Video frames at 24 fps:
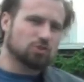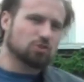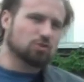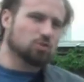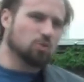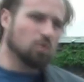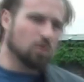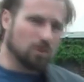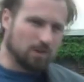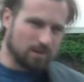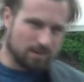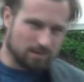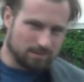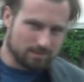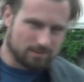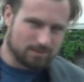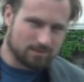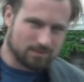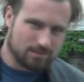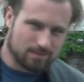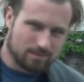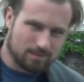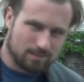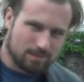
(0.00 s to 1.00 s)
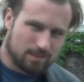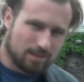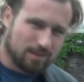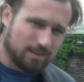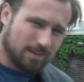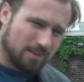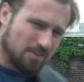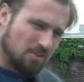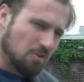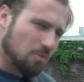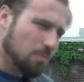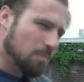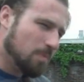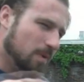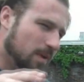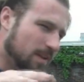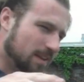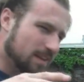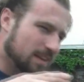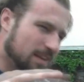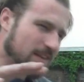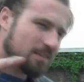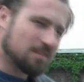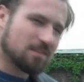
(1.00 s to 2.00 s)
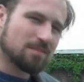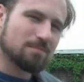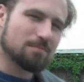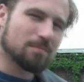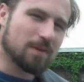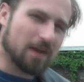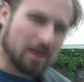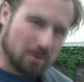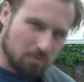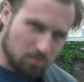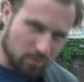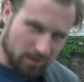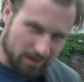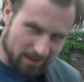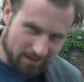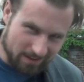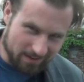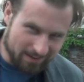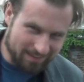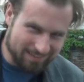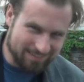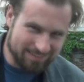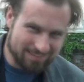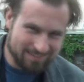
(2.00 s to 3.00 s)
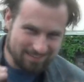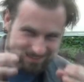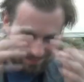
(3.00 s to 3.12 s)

sure nobody gets in my way.